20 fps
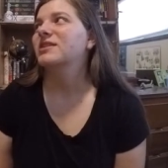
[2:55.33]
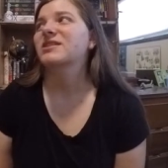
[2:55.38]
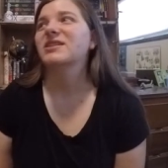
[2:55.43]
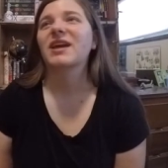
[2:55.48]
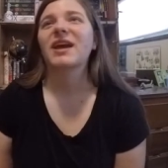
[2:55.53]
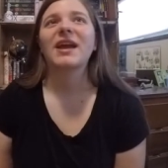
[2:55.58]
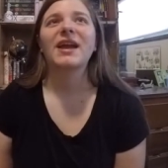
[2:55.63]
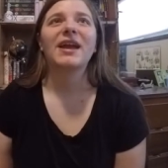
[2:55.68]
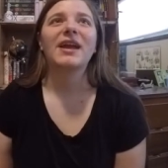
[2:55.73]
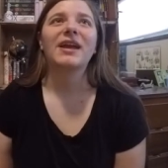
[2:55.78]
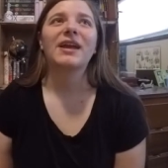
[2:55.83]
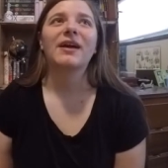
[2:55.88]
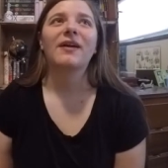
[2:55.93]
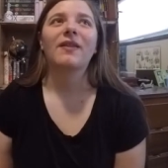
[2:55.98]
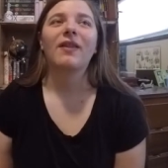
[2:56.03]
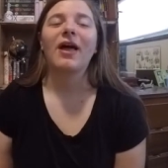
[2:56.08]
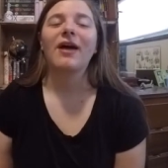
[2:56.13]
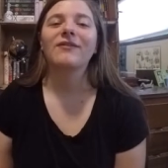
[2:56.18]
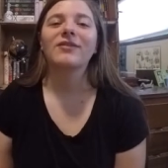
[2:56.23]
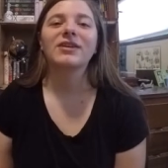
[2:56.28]
say
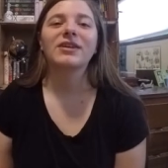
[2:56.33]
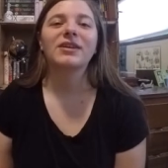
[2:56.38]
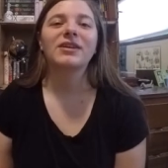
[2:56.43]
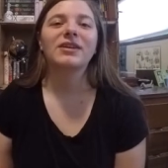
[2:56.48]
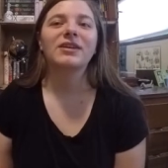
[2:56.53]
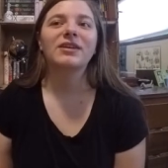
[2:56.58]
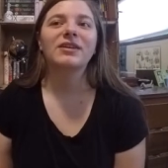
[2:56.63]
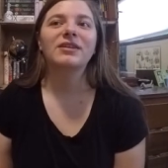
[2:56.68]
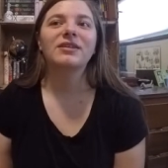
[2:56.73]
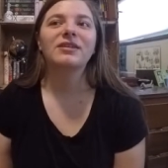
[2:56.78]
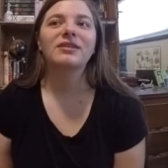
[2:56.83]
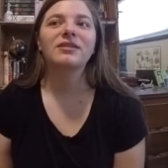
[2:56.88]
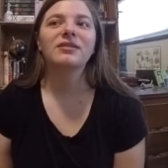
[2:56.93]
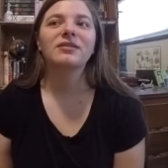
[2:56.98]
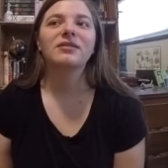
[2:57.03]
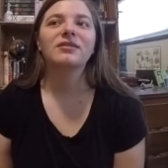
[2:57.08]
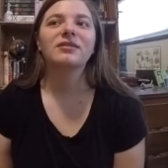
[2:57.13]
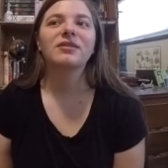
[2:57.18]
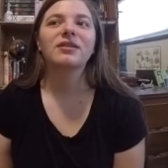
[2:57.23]
11.